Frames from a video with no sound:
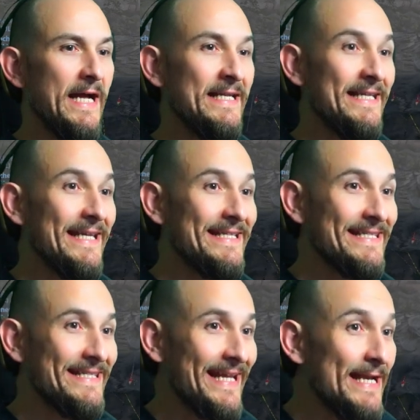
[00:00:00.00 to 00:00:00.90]
Man, the
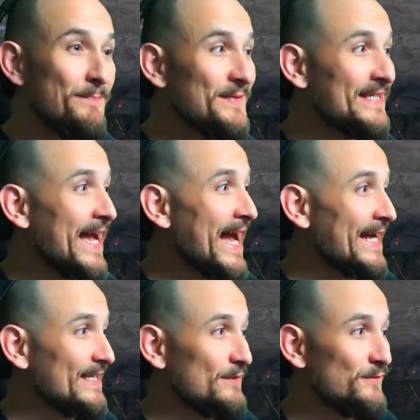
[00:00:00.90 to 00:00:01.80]
self-hook effect
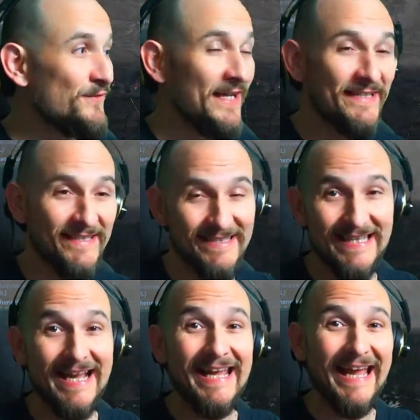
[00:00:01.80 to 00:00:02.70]
is just
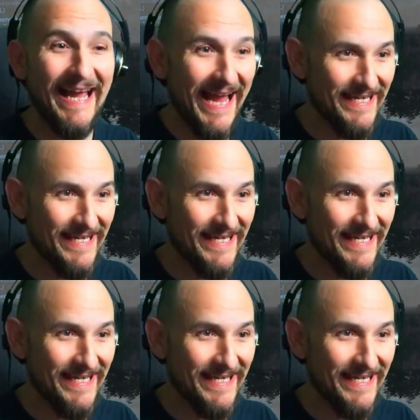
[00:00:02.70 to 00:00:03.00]
amazing.